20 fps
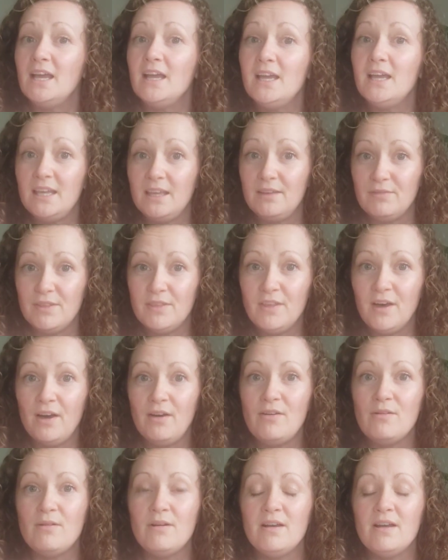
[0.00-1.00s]
Even
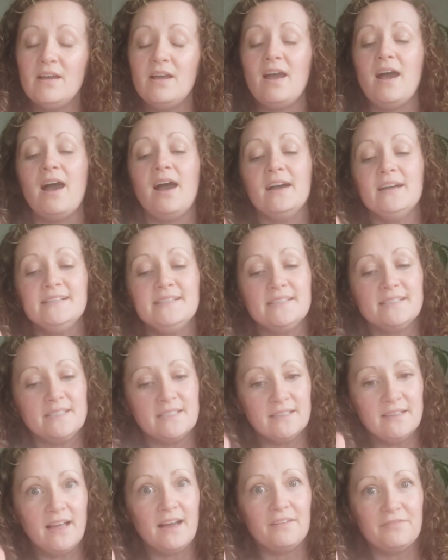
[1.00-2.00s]
though I
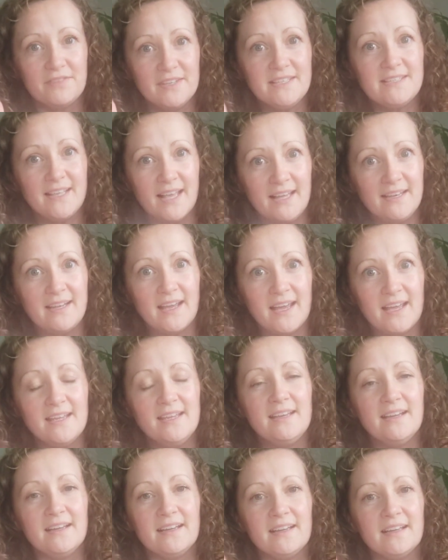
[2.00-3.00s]
still have this
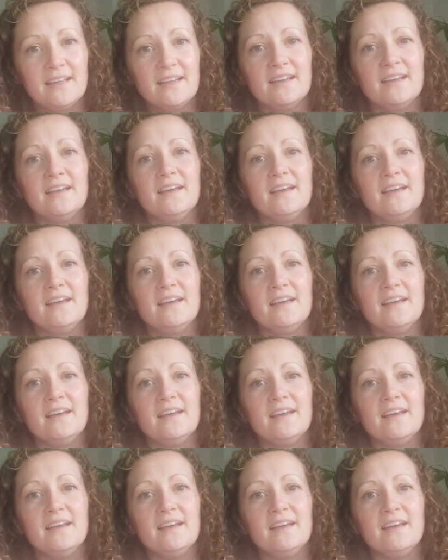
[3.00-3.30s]
headache,